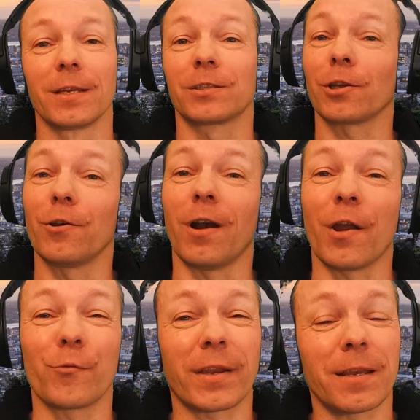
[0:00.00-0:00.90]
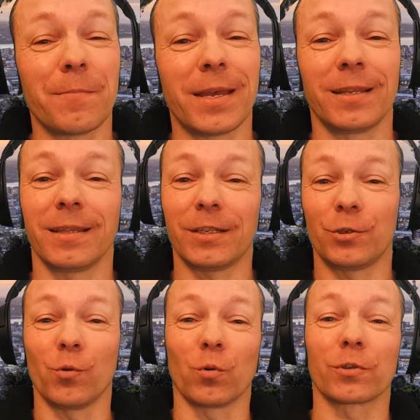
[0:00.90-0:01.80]
So I recommend
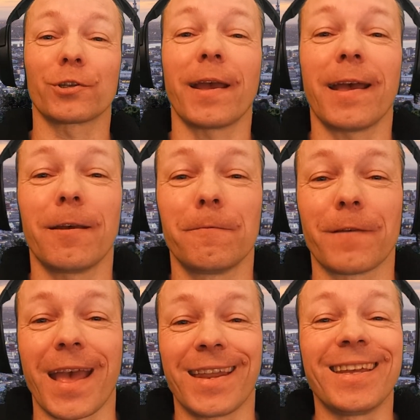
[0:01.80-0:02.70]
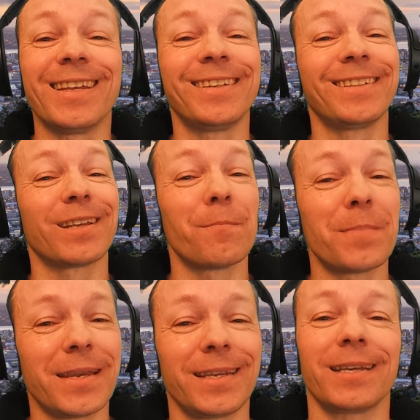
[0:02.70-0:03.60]
that you also have an
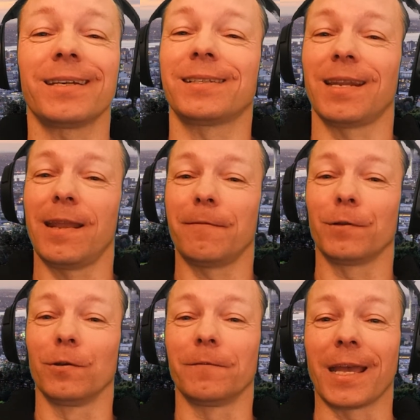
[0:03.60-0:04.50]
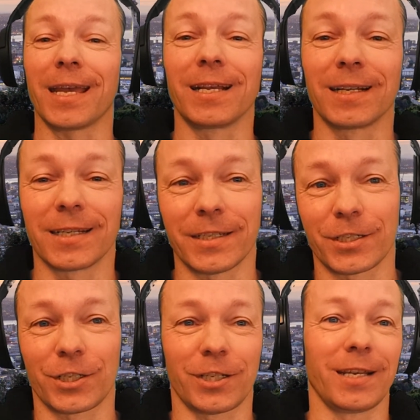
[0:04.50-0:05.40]
intermediate level of
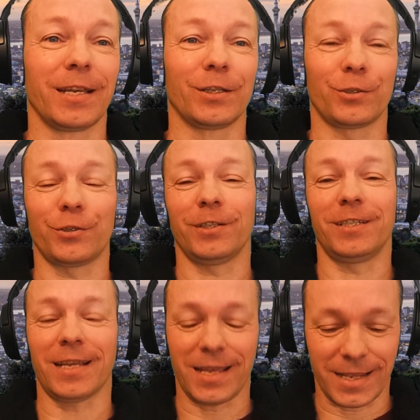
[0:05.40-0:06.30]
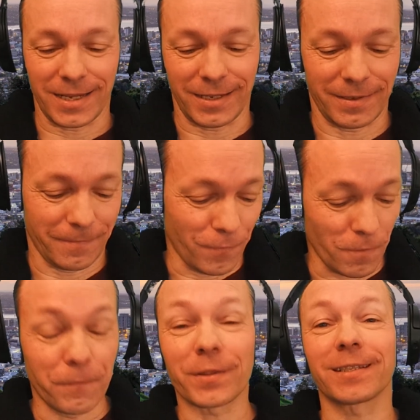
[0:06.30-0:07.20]
English today
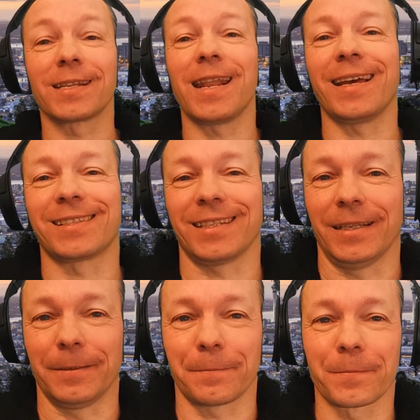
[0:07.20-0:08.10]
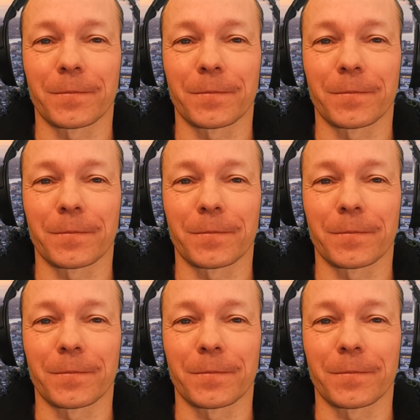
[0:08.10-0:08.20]
for this lesson.